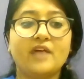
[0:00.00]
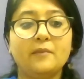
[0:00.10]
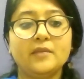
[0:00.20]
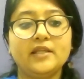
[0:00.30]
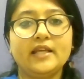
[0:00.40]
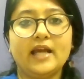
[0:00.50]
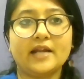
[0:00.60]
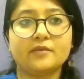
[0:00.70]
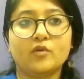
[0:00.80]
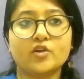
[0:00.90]
family
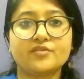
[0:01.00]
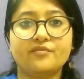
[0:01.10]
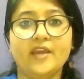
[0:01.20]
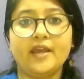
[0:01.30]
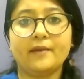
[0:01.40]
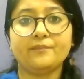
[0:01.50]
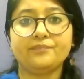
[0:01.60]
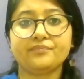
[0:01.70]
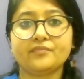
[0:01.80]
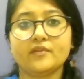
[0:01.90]
atmosphere,
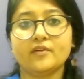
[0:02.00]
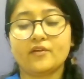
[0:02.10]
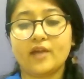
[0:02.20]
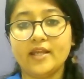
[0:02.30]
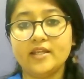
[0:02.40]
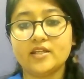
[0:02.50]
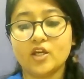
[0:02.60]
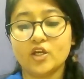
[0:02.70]
right?